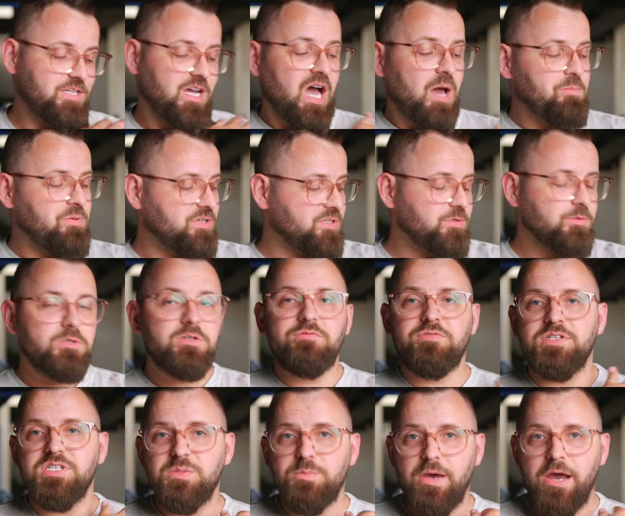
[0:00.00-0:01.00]
top is sort of
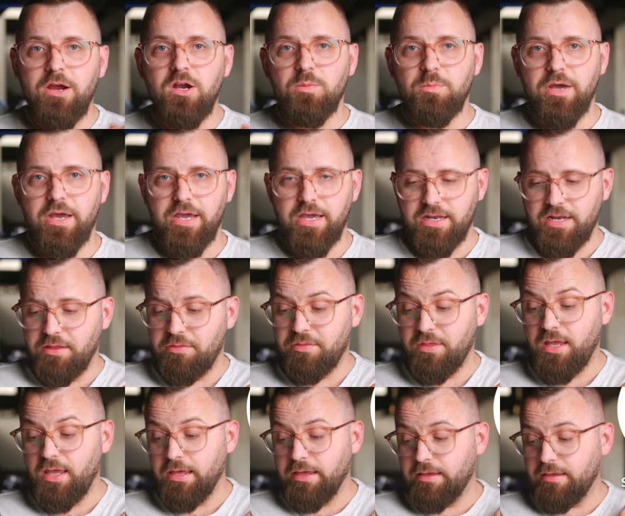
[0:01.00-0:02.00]
inspired by it, I
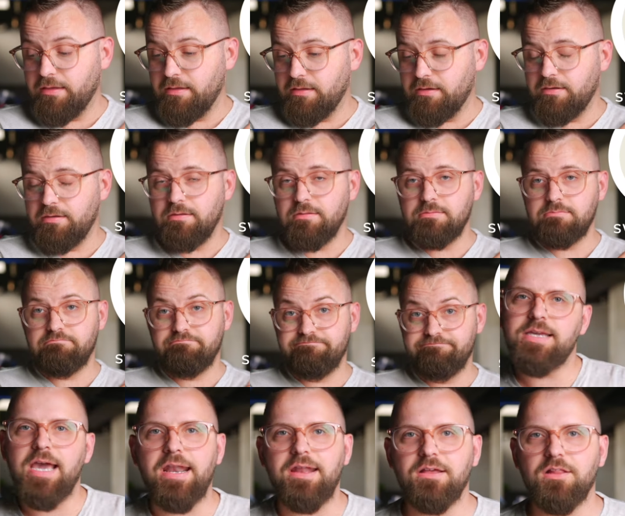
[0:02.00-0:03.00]
think.
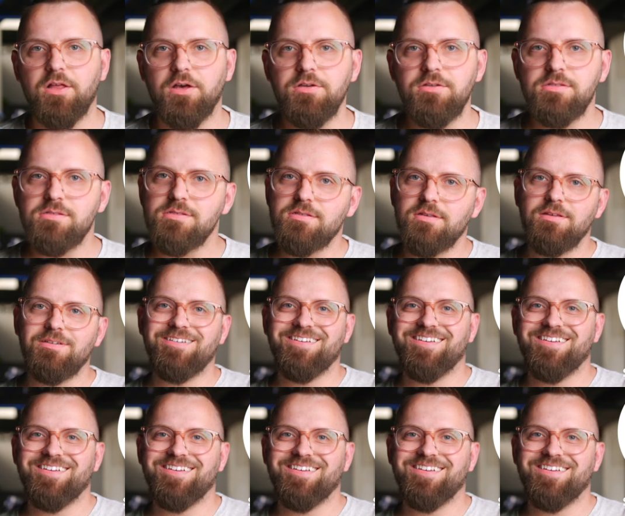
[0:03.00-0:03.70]
Kind of close